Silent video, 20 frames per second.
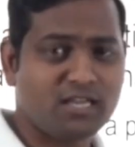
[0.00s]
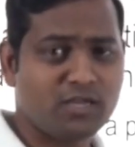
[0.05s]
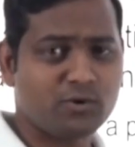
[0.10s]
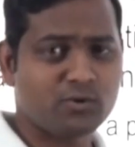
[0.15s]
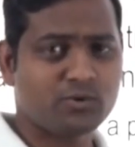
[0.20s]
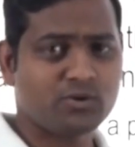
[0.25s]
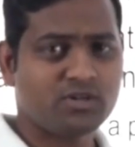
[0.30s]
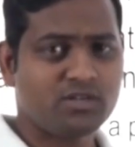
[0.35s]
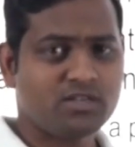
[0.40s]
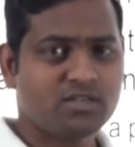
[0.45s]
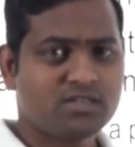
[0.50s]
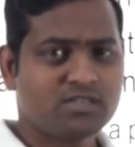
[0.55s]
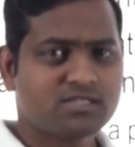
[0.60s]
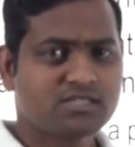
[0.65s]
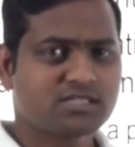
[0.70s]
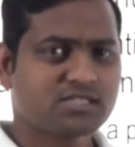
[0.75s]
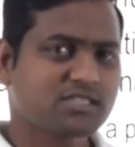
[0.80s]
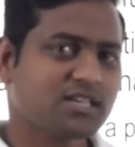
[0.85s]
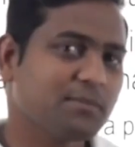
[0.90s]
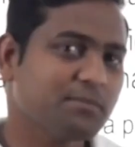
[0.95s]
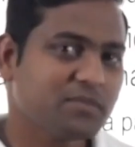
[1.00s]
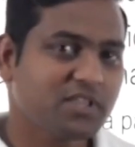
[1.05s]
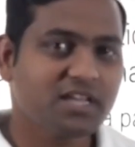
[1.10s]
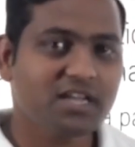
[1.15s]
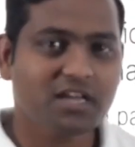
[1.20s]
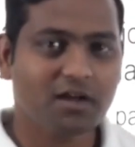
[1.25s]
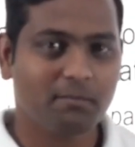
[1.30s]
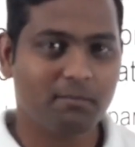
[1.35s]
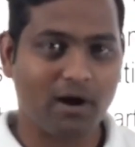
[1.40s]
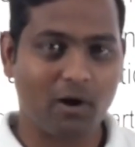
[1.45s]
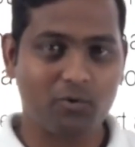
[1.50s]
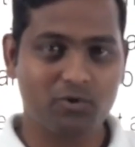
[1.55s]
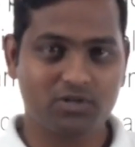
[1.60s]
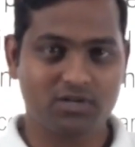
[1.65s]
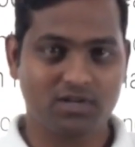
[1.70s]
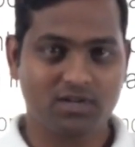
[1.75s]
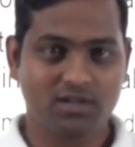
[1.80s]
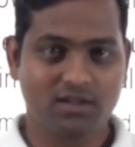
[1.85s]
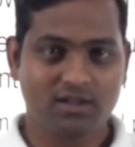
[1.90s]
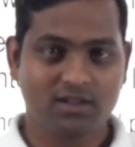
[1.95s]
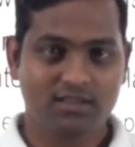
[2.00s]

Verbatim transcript: you something about